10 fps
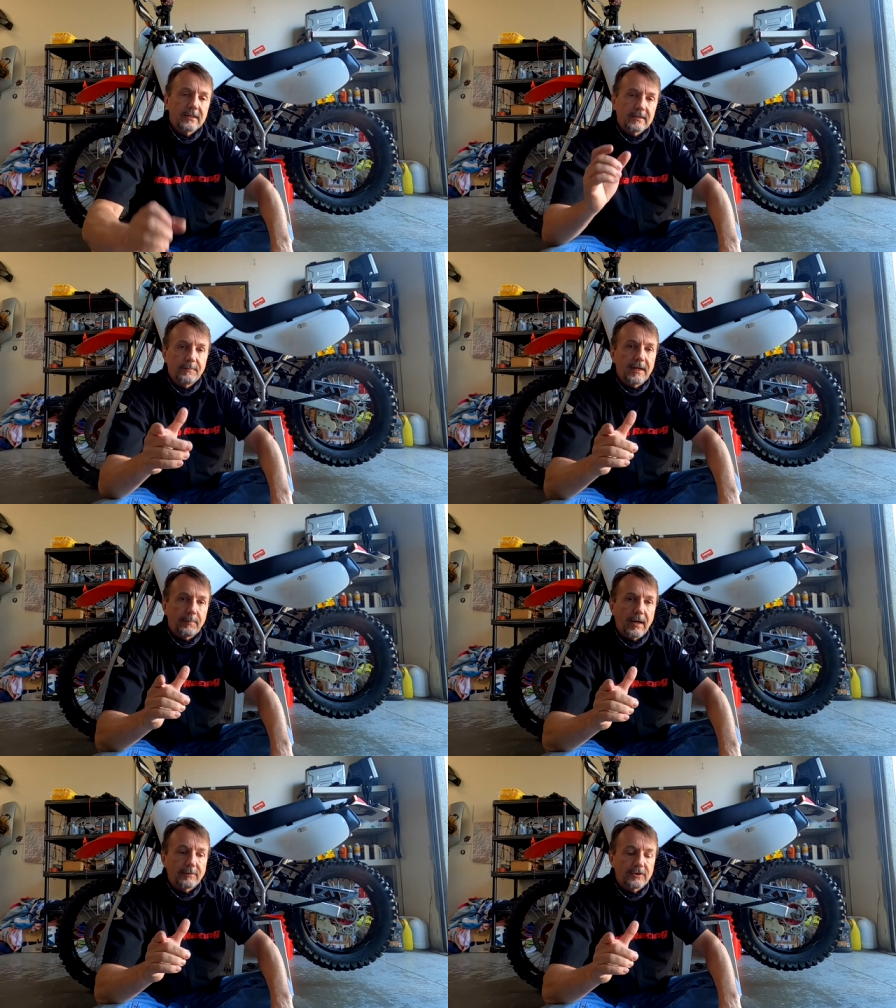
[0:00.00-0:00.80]
Something I
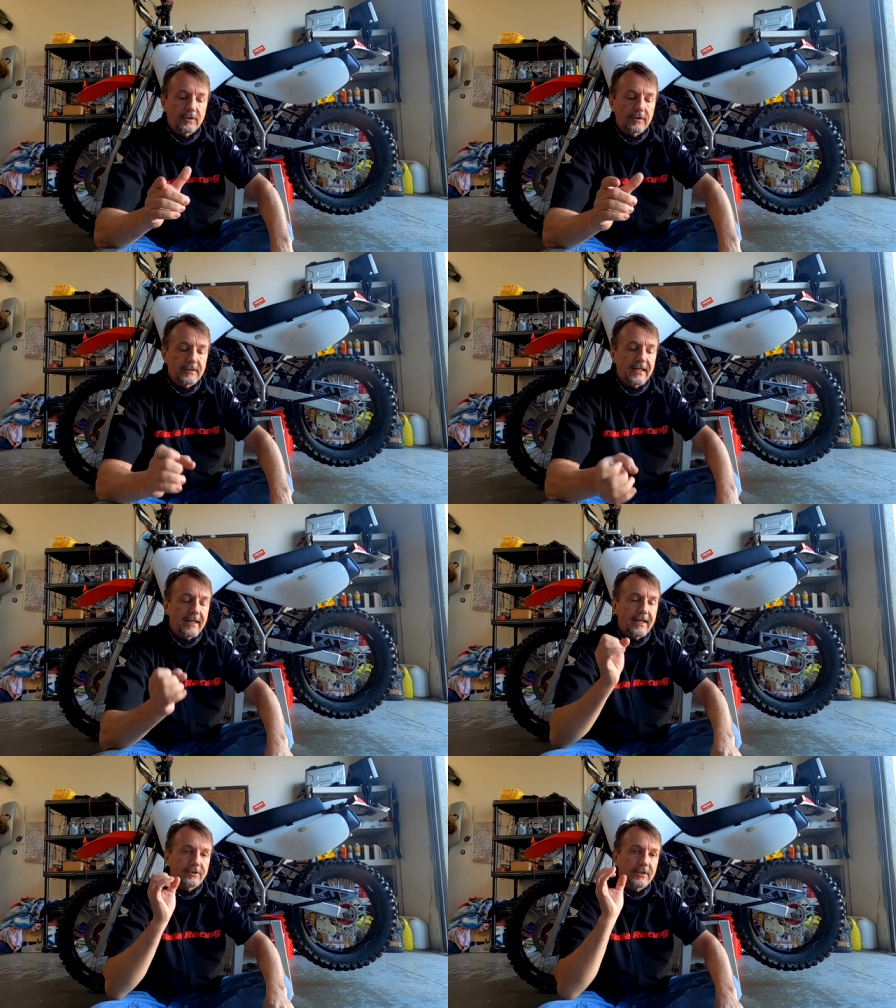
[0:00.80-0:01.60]
probably should have looked
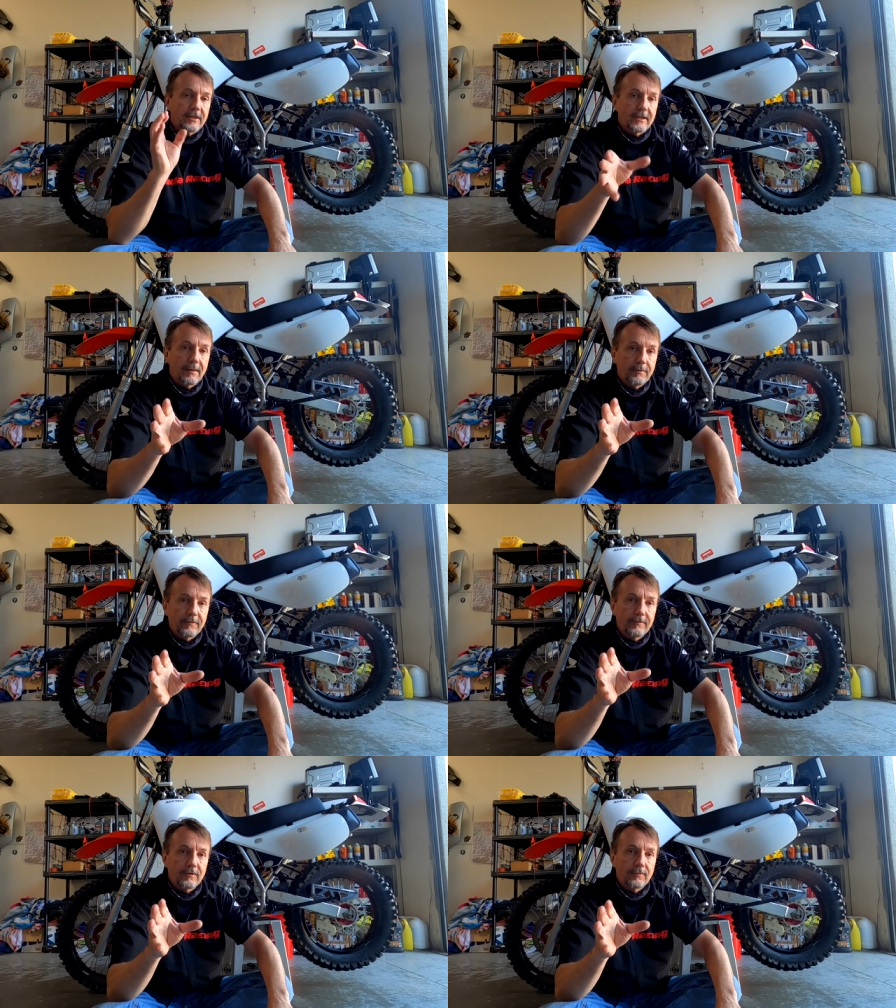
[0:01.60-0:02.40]
at, actually a couple
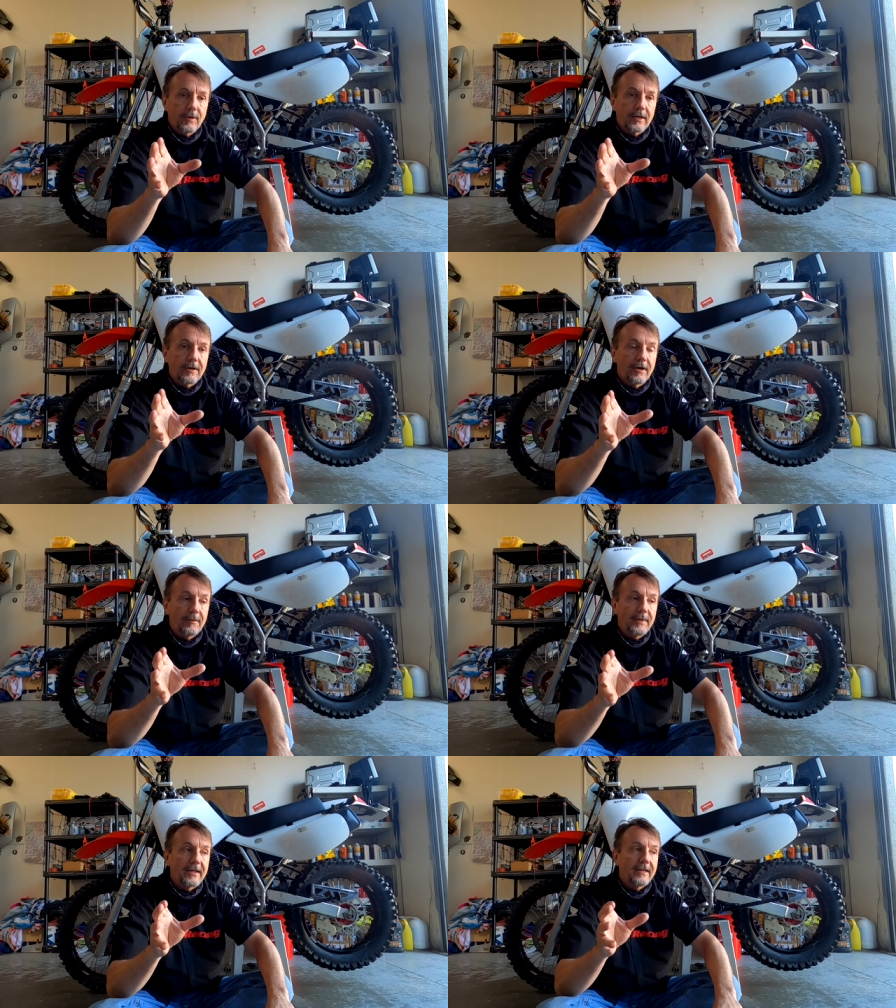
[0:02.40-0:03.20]
of you
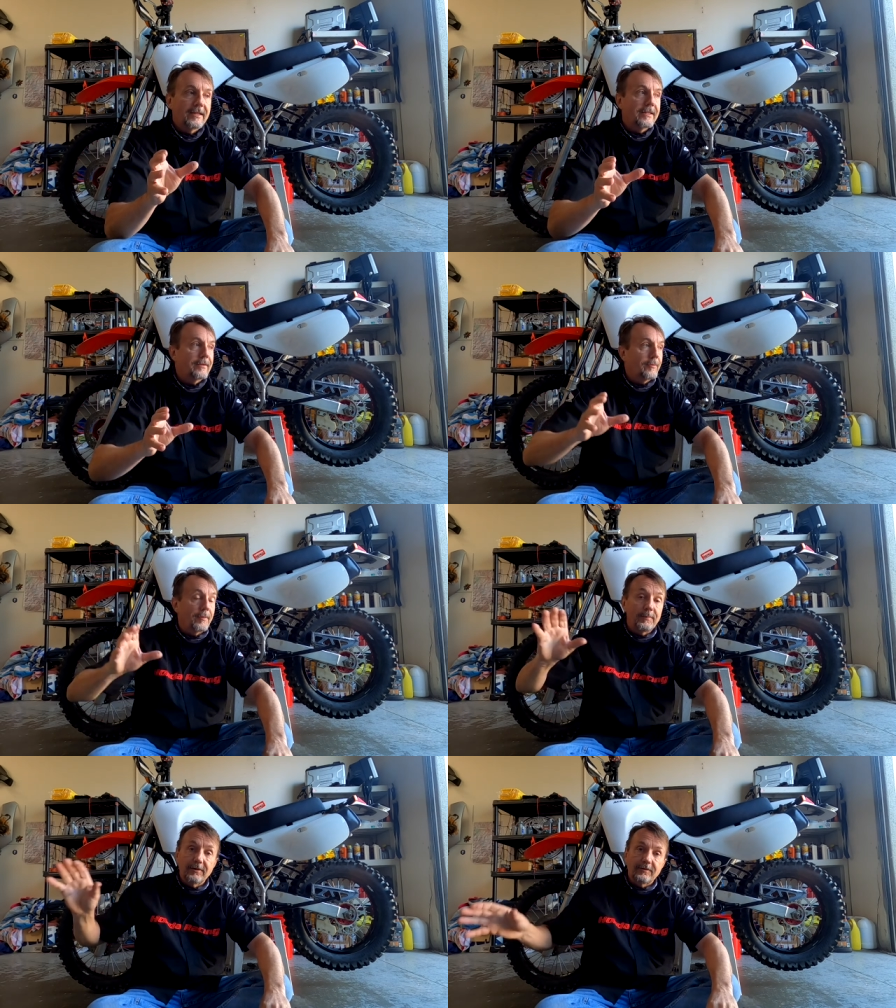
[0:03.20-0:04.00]
commented in the
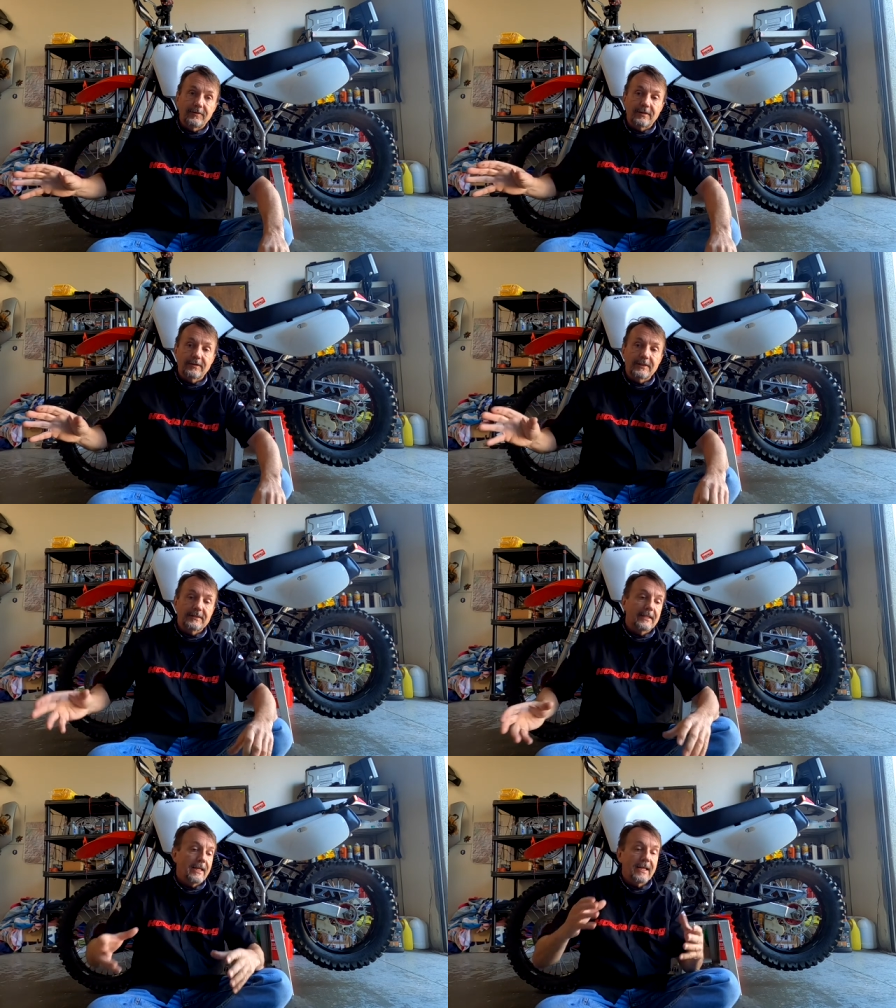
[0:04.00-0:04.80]
build
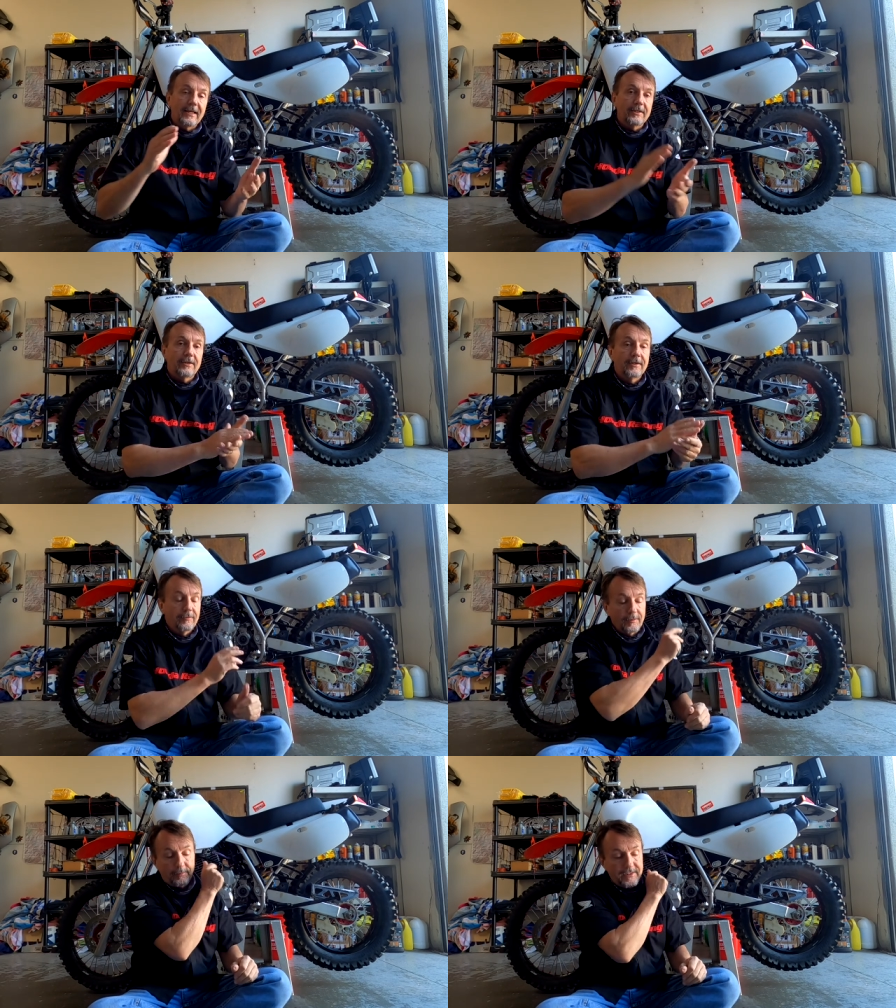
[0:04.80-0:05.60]
series that, hey,
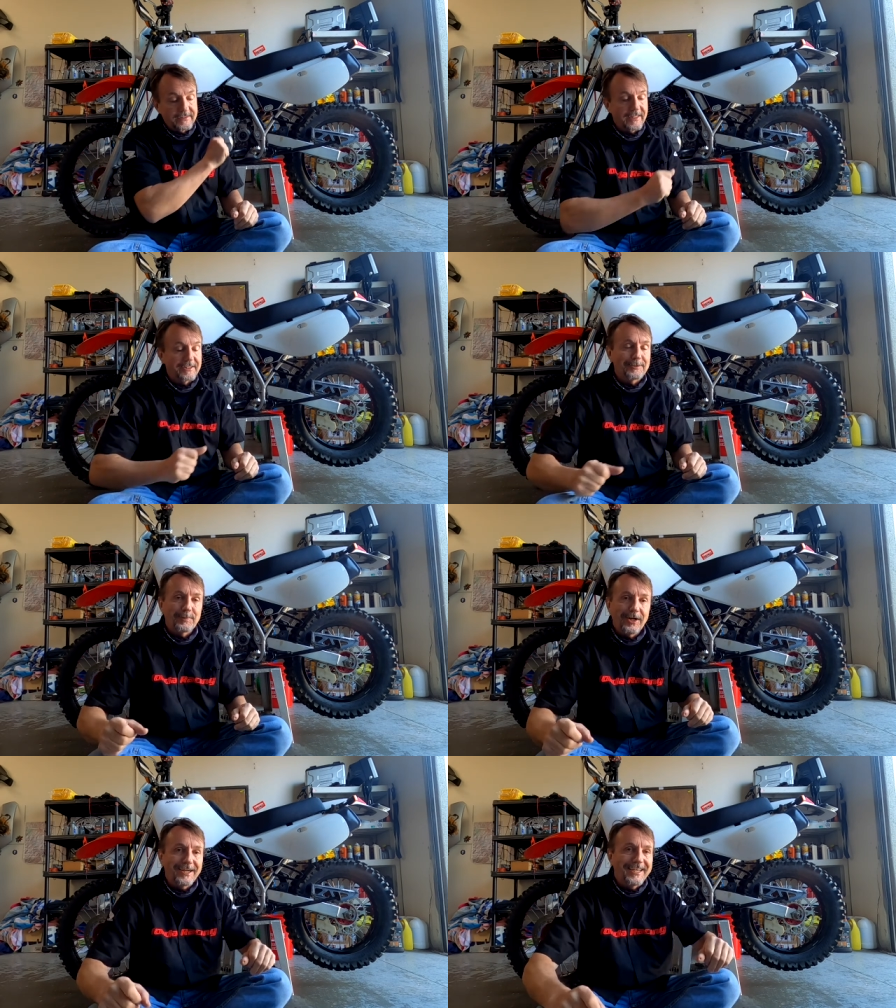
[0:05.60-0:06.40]
replace that
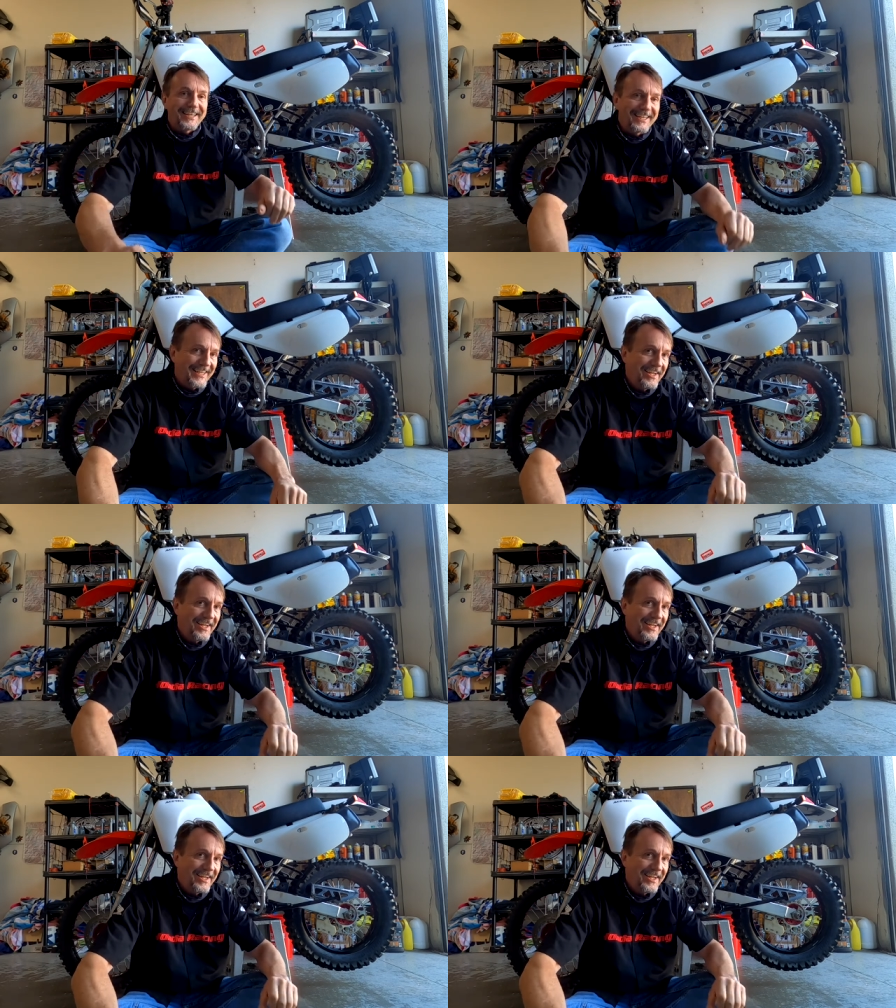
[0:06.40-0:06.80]
sprocket.